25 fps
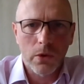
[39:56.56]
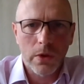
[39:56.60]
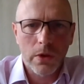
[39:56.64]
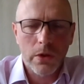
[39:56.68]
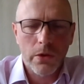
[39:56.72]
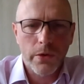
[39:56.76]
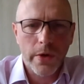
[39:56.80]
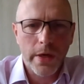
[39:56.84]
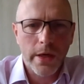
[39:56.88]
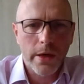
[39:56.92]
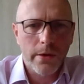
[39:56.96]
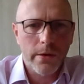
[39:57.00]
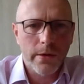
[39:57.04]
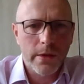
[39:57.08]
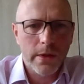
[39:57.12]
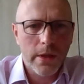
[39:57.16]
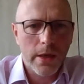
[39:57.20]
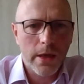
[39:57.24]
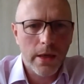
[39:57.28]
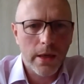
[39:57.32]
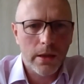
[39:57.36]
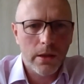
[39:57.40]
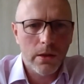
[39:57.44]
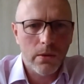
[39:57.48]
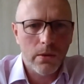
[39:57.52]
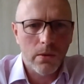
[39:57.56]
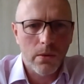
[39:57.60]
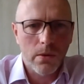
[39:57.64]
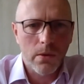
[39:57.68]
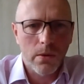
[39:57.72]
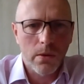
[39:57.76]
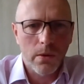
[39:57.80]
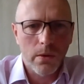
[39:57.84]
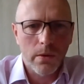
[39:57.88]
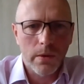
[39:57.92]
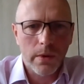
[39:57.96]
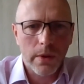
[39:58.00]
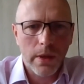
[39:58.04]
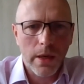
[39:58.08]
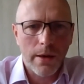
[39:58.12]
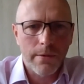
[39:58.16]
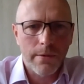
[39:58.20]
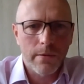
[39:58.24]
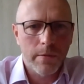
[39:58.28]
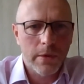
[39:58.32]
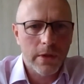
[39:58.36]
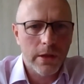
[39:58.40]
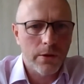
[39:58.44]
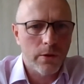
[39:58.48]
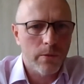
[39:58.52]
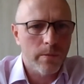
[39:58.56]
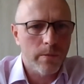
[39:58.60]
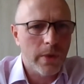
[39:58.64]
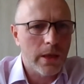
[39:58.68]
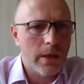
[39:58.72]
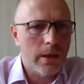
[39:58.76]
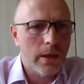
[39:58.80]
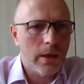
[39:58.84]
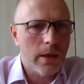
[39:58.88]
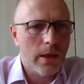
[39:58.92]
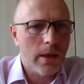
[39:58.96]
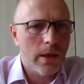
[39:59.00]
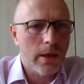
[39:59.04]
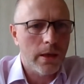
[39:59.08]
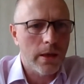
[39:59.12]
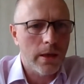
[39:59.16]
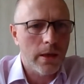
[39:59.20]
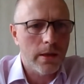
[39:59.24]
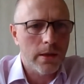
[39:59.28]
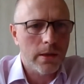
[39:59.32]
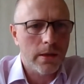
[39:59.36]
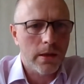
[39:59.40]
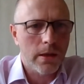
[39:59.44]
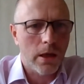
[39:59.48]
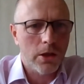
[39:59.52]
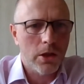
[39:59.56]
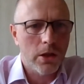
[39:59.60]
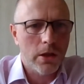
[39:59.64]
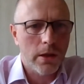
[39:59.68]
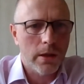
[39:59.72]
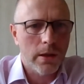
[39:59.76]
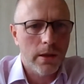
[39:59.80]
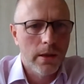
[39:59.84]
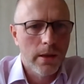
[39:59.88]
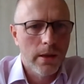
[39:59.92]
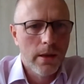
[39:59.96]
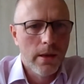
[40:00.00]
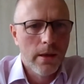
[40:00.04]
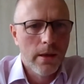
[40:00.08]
trigger that, or have there been any discussion?